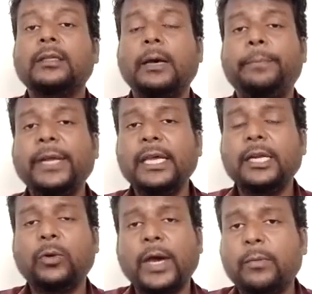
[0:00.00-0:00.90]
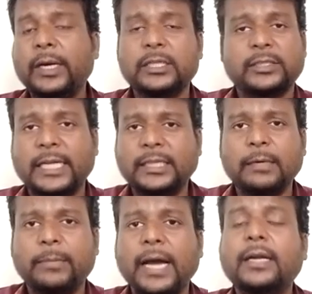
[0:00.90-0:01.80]
The pre-requirement is
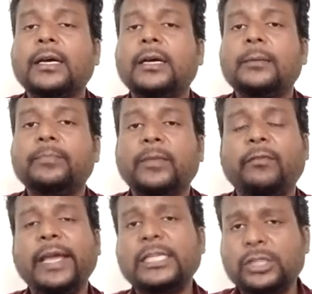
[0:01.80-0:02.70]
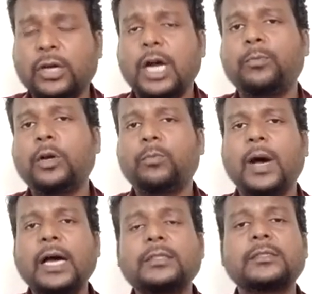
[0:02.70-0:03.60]
nothing but waste cardboard
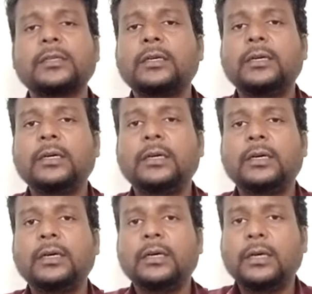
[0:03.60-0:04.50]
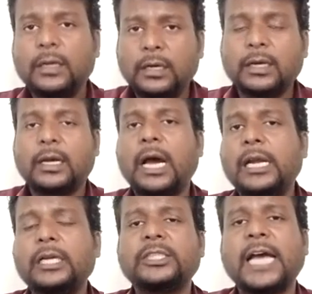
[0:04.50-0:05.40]
box,
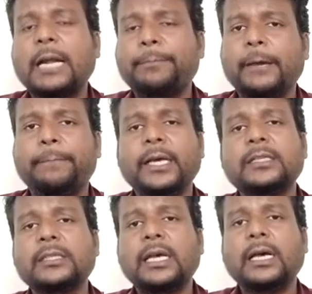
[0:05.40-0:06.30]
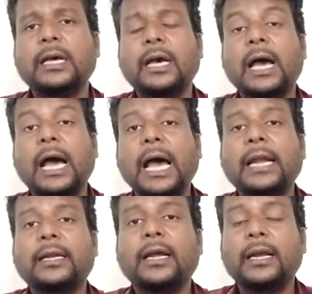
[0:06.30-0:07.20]
colored chart papers
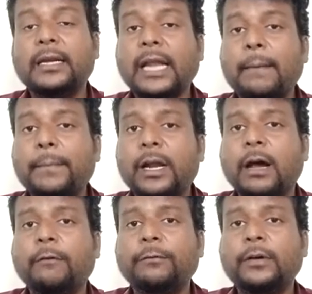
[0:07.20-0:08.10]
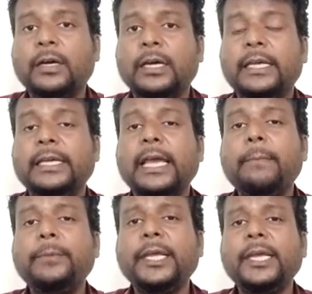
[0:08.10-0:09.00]
and number of
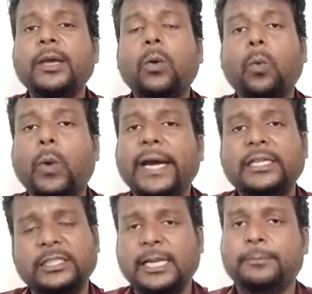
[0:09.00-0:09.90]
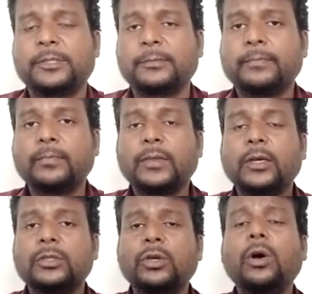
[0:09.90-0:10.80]
empty white strips.
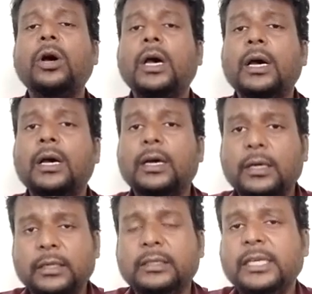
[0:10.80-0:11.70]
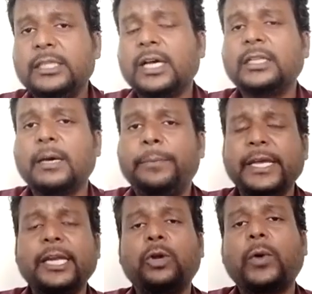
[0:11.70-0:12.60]
So, these are the
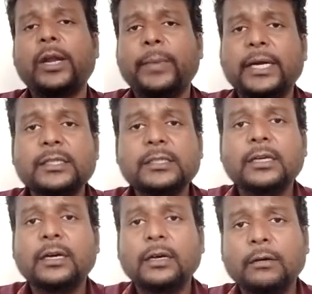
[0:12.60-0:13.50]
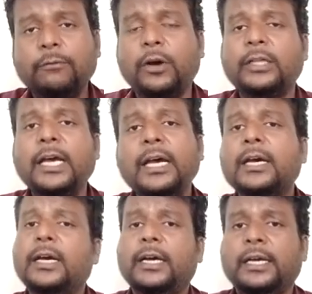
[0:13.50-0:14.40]
pre-requirements for
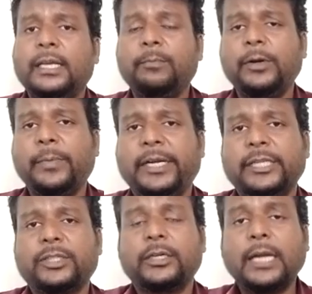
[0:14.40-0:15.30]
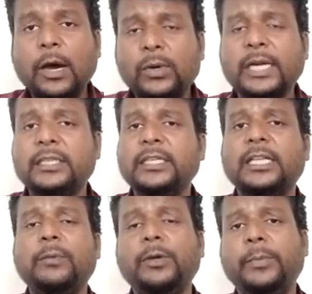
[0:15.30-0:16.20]
the implementation. Now, let us see
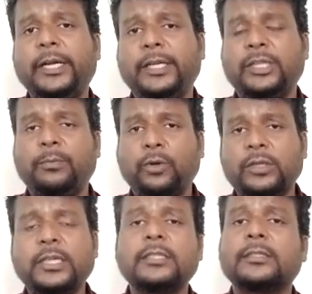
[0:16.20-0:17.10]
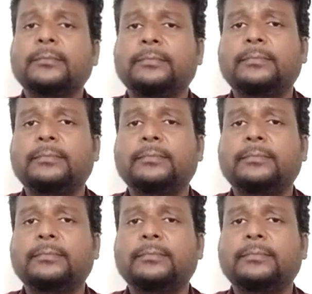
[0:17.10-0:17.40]
the implementation process.